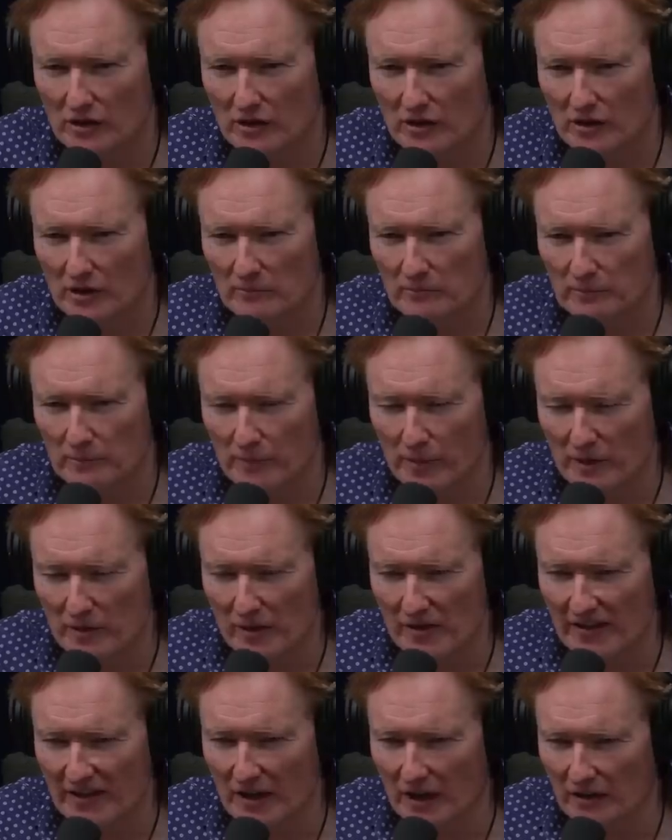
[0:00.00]
Okay. By the
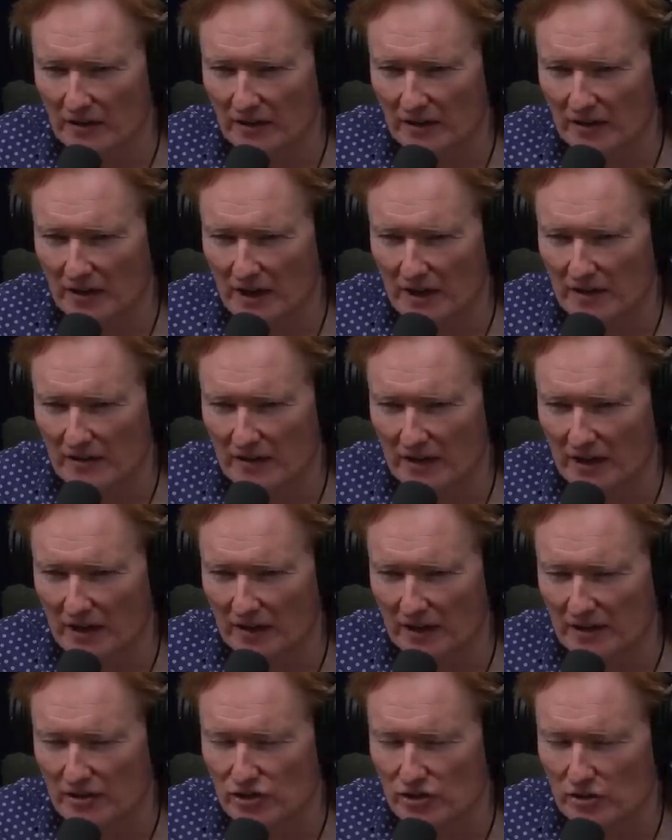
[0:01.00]
way, the onion, the
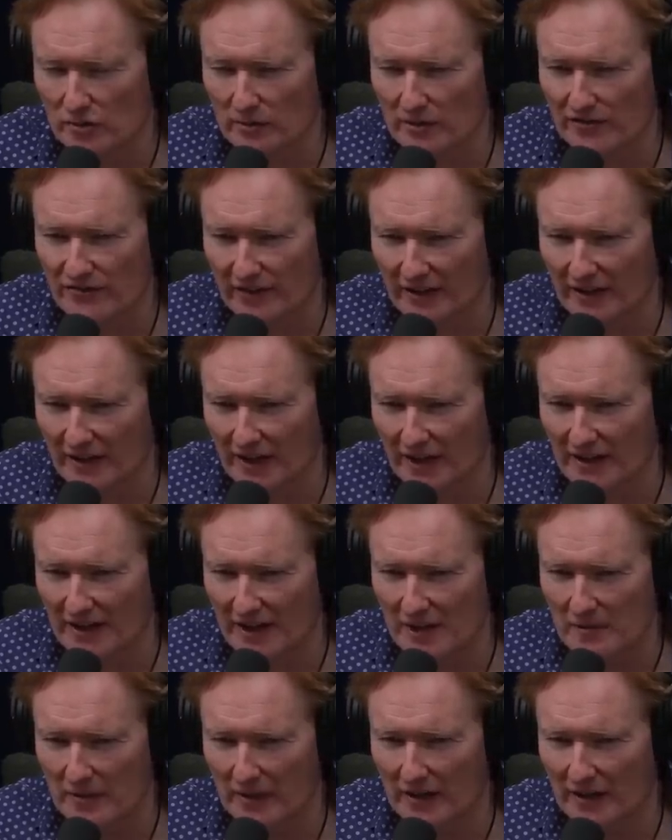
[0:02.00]
onion's terrific. Can I
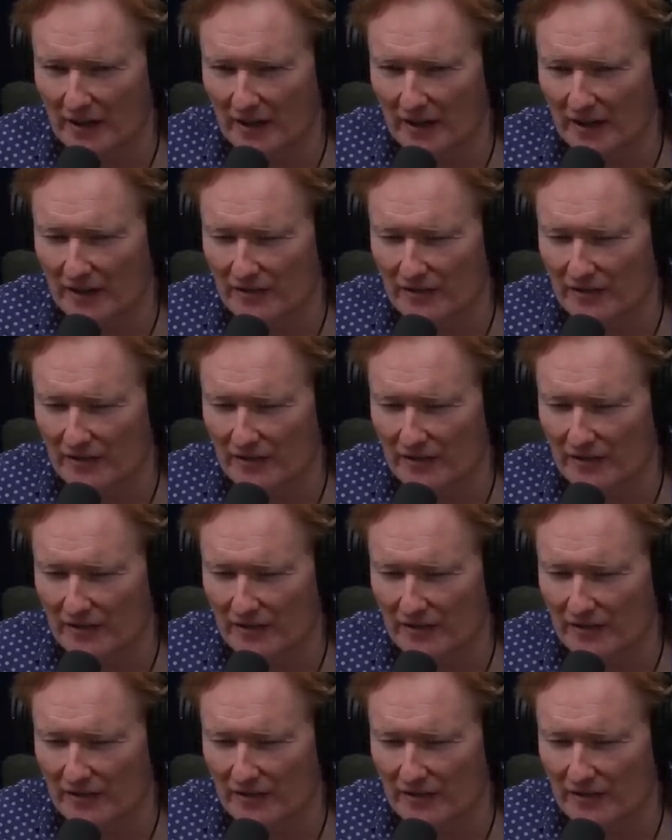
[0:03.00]
keep eating it?